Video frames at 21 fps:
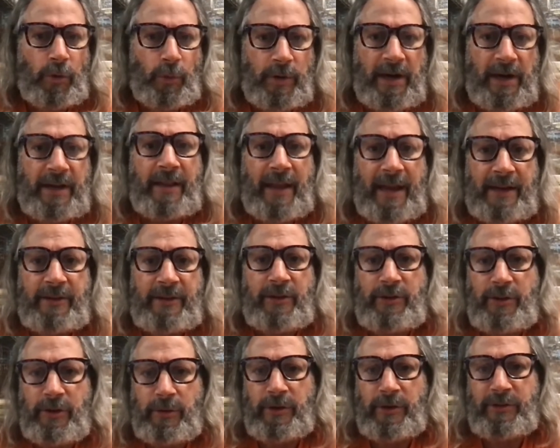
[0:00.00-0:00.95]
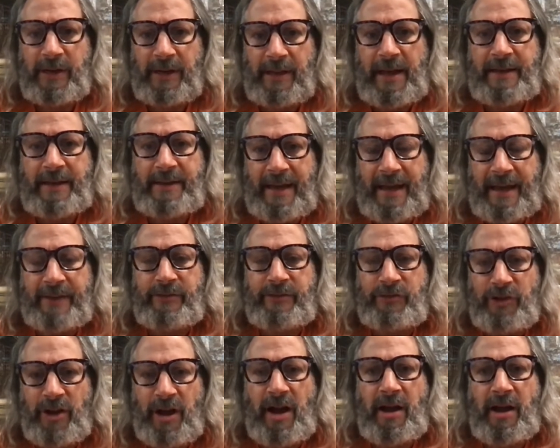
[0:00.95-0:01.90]
What I'd like to do is I'd like to
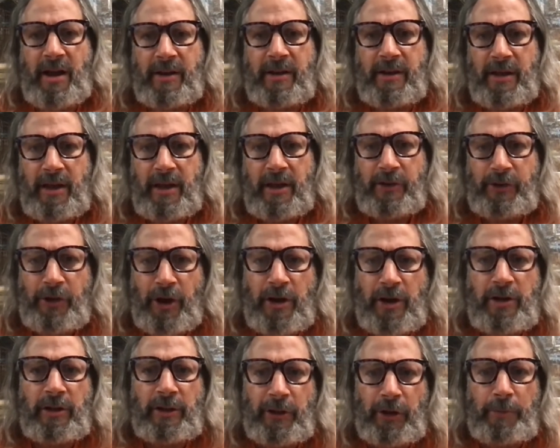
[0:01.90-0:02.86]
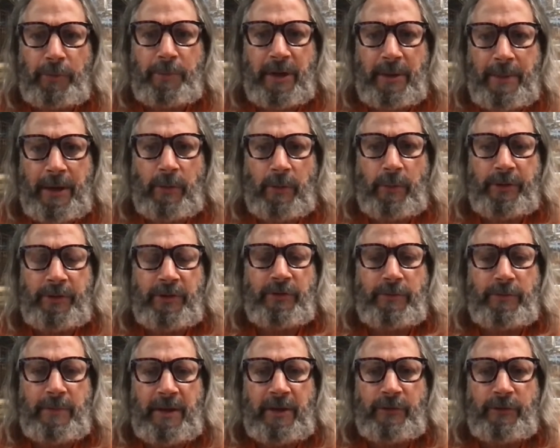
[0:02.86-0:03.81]
ask John to talk a little bit about what
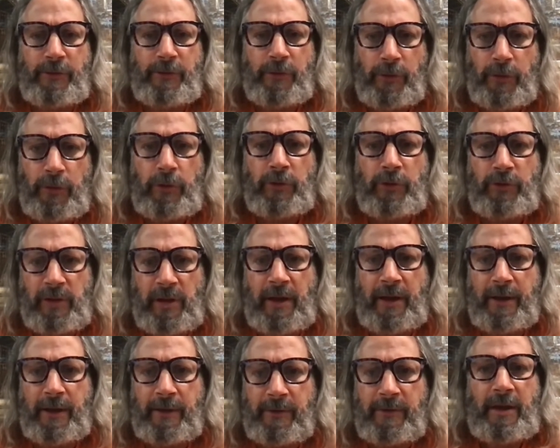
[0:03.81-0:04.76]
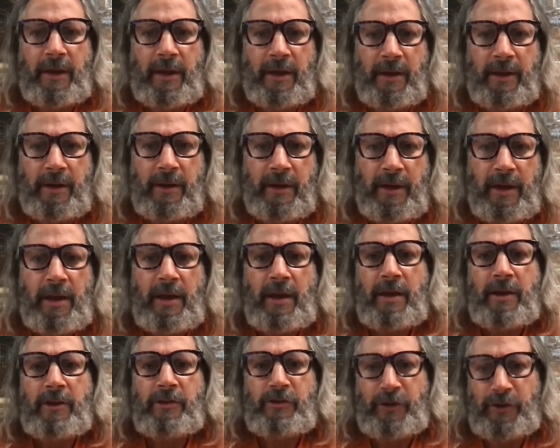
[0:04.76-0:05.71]
this means for Google's clients in
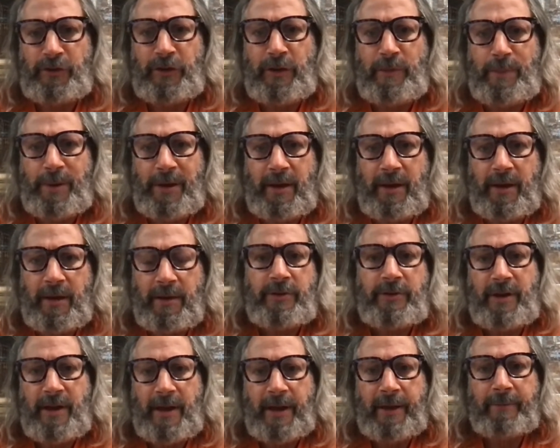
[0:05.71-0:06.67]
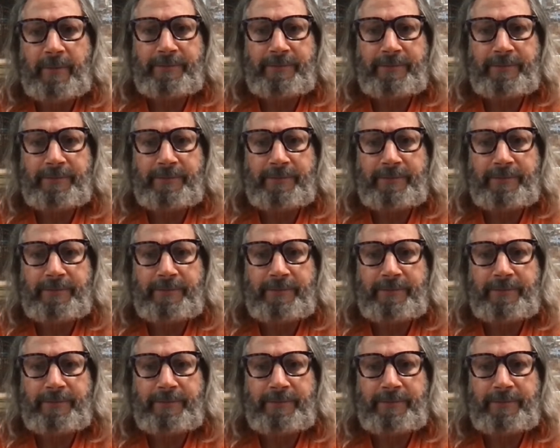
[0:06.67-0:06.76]
GCP today.